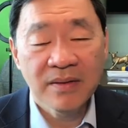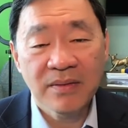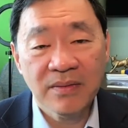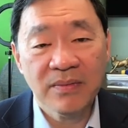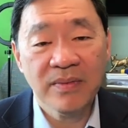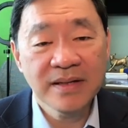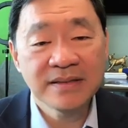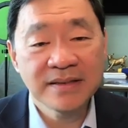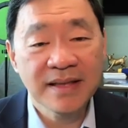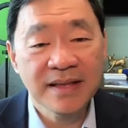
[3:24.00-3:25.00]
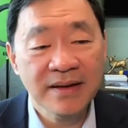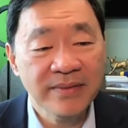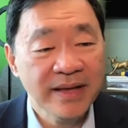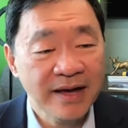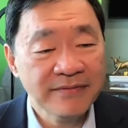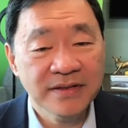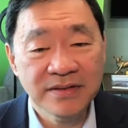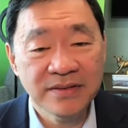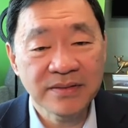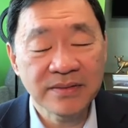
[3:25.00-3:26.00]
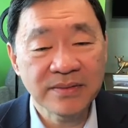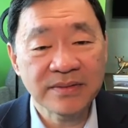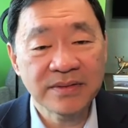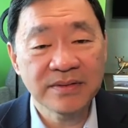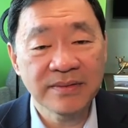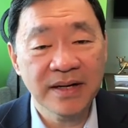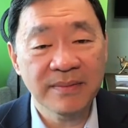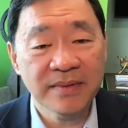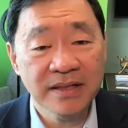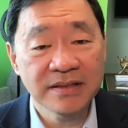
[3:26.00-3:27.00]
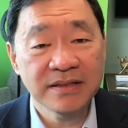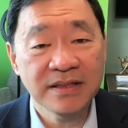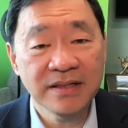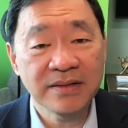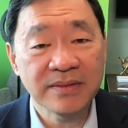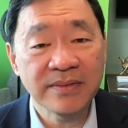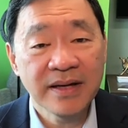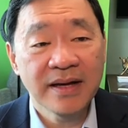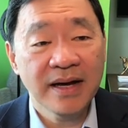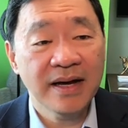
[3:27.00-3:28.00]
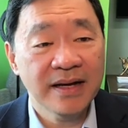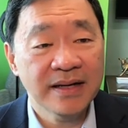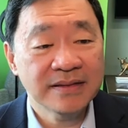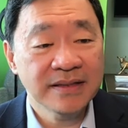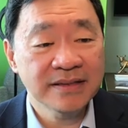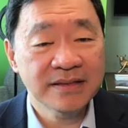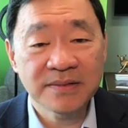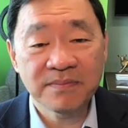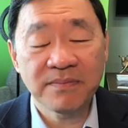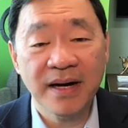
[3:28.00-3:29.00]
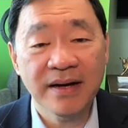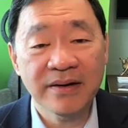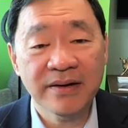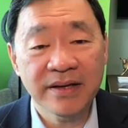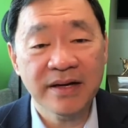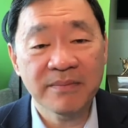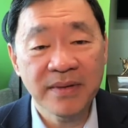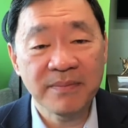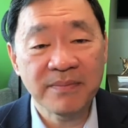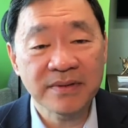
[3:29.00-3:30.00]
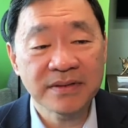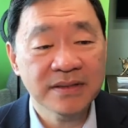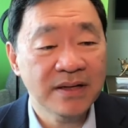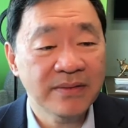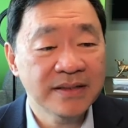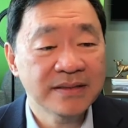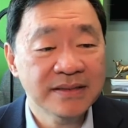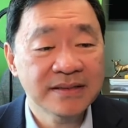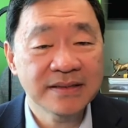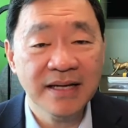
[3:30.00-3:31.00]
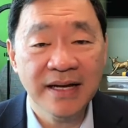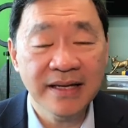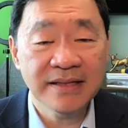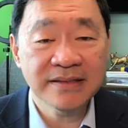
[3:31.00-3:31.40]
What is it that we have to do to continue to inspire young people to go into science,